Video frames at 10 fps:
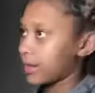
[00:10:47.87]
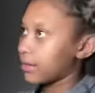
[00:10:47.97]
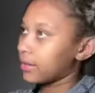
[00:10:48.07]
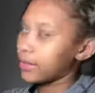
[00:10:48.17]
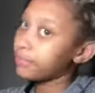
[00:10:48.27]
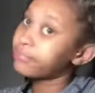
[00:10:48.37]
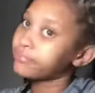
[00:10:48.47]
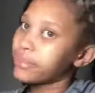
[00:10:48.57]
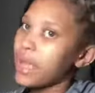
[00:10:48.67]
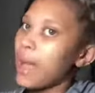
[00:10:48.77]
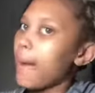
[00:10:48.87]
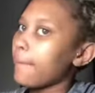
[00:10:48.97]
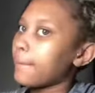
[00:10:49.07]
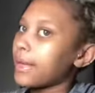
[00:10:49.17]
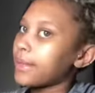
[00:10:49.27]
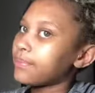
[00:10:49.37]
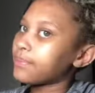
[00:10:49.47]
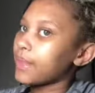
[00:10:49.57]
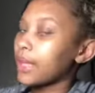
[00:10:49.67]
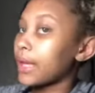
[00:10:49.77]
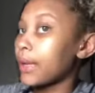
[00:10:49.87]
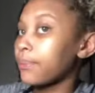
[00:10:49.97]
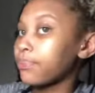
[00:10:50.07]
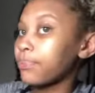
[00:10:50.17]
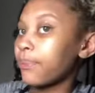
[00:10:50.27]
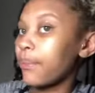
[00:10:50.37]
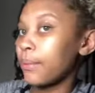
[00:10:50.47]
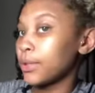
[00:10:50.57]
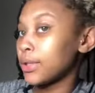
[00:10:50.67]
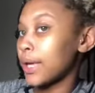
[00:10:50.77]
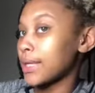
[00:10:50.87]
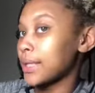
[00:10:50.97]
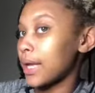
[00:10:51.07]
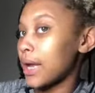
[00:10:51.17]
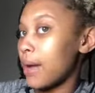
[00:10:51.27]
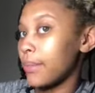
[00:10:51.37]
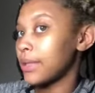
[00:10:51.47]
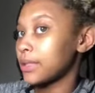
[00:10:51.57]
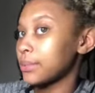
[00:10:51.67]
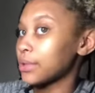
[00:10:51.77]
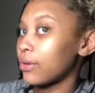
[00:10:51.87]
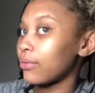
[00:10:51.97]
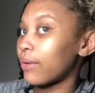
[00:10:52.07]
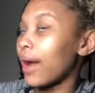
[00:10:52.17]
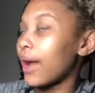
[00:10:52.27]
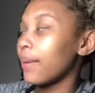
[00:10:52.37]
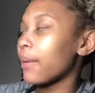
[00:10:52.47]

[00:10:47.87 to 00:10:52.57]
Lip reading: you know. But, yeah. Make sure you guys like, comment, and subscribe